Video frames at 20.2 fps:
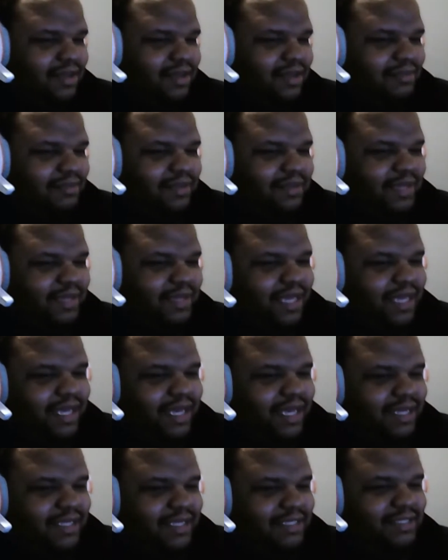
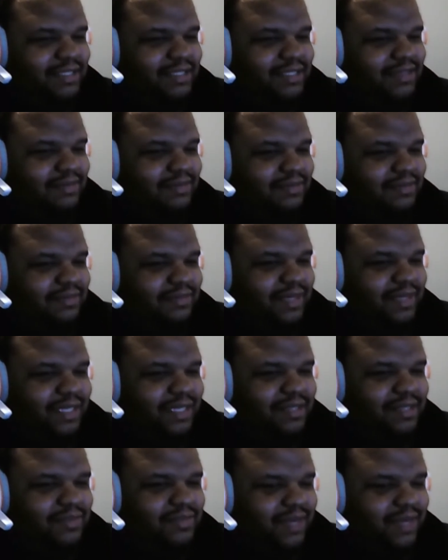BB-8
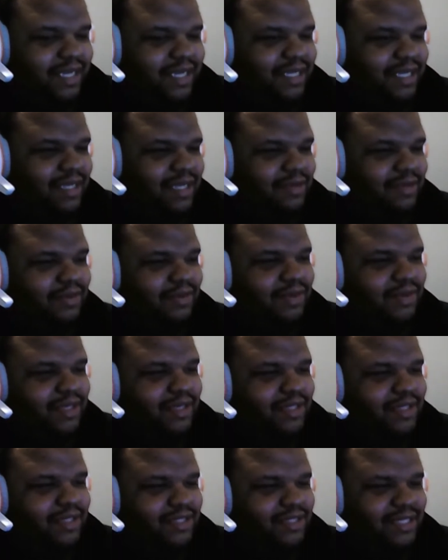is white and
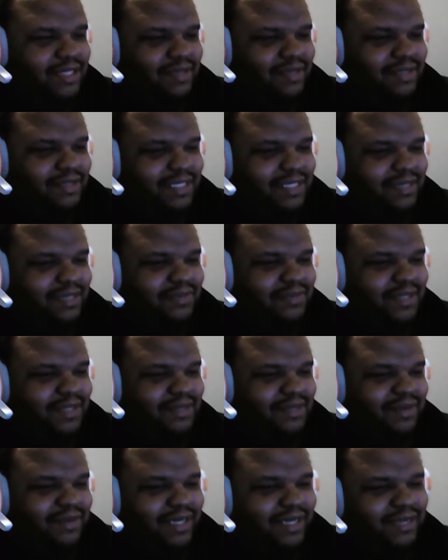orange, and I was like, well,
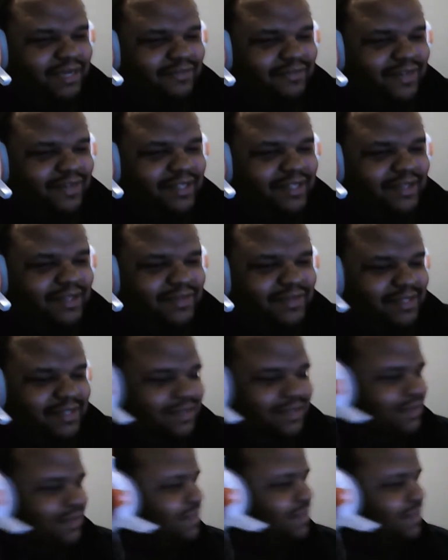great, fuck you too.